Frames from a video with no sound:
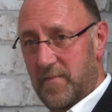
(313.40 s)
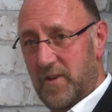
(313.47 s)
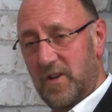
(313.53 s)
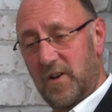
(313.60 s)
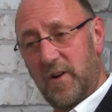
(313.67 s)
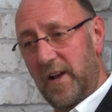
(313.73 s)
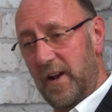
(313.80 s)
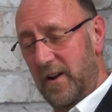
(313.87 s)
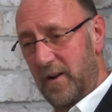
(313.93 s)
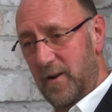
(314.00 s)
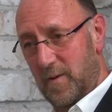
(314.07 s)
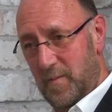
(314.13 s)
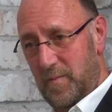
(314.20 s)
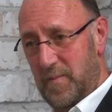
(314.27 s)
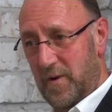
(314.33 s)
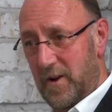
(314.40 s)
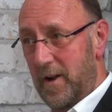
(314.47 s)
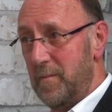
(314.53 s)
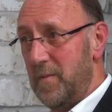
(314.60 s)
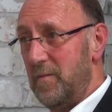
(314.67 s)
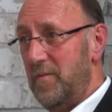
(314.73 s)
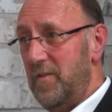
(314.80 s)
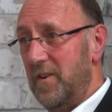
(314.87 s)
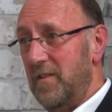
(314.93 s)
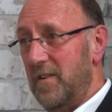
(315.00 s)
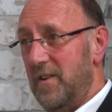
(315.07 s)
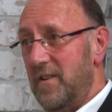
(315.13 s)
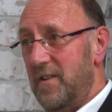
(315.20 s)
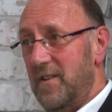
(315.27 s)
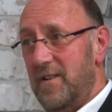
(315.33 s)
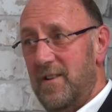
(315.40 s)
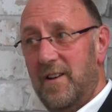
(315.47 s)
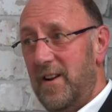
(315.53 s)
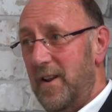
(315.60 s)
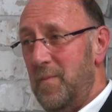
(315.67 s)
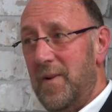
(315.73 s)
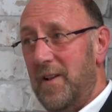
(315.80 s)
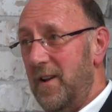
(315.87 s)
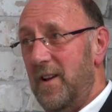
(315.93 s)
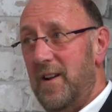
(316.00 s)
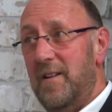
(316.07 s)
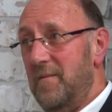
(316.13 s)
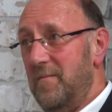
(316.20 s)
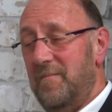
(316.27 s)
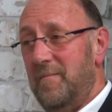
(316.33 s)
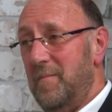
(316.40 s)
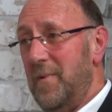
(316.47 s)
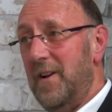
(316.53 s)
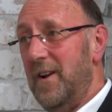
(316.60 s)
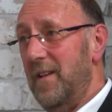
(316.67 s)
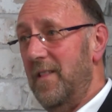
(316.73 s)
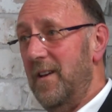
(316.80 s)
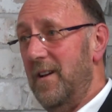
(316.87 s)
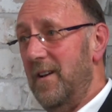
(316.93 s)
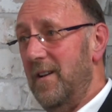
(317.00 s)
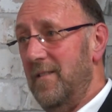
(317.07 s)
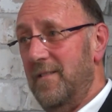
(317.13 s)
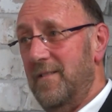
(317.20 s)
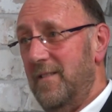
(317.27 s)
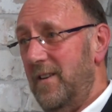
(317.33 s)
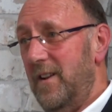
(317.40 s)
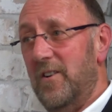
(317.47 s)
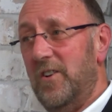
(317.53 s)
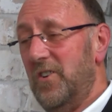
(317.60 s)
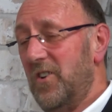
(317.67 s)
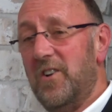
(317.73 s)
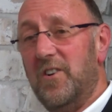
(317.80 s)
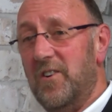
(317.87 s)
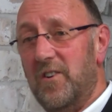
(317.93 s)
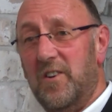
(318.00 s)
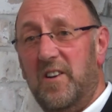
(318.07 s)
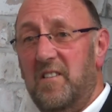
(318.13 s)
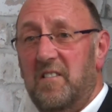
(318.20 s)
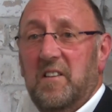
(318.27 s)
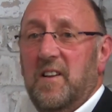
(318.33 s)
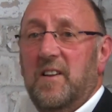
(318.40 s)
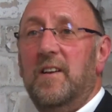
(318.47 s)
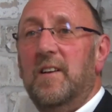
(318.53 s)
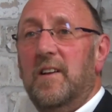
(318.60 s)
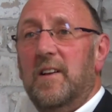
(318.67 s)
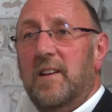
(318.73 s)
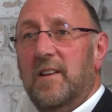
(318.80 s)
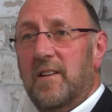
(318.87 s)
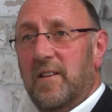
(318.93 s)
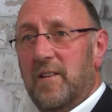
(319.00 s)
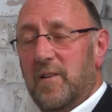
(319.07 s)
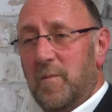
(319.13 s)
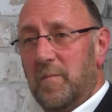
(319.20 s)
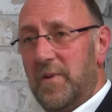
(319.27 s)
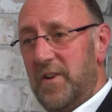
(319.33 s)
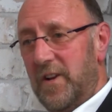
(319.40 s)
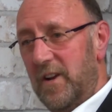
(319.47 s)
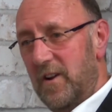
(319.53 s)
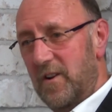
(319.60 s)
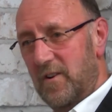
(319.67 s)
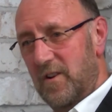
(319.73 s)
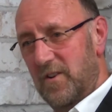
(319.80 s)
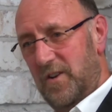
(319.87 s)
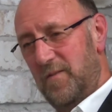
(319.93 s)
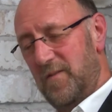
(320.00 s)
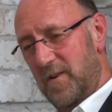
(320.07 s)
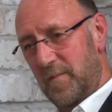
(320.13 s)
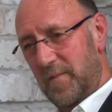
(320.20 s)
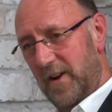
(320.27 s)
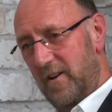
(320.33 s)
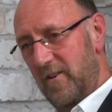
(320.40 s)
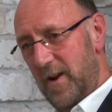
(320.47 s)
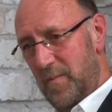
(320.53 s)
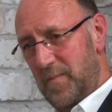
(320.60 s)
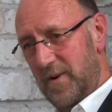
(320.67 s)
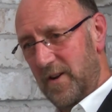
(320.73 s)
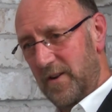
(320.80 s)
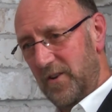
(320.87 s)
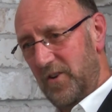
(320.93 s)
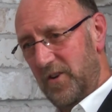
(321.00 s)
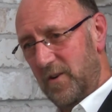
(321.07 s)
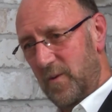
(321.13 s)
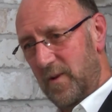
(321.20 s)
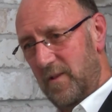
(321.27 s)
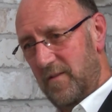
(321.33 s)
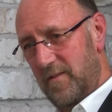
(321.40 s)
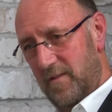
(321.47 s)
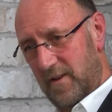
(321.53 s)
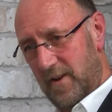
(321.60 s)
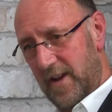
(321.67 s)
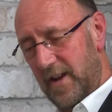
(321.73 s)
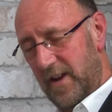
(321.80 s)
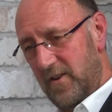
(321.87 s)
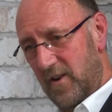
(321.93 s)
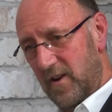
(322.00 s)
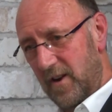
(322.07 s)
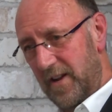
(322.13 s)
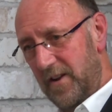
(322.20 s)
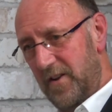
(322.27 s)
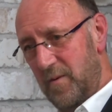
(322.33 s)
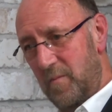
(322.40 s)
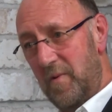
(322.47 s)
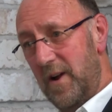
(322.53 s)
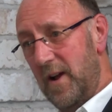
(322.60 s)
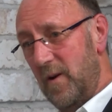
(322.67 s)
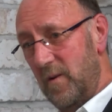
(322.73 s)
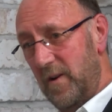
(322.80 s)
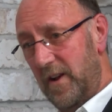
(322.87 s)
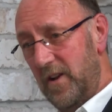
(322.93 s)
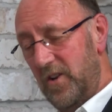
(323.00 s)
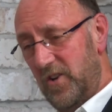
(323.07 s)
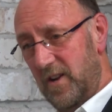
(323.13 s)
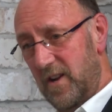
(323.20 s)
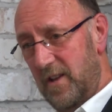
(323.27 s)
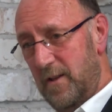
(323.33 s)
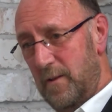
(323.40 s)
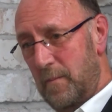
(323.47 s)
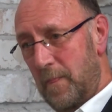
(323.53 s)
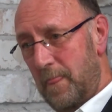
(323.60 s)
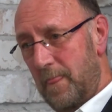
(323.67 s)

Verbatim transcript: so I ended up putting him up front, and he played, played there. You know, he scored umpteen goals. He formed a great partnership with a guy called Linton Brown initially.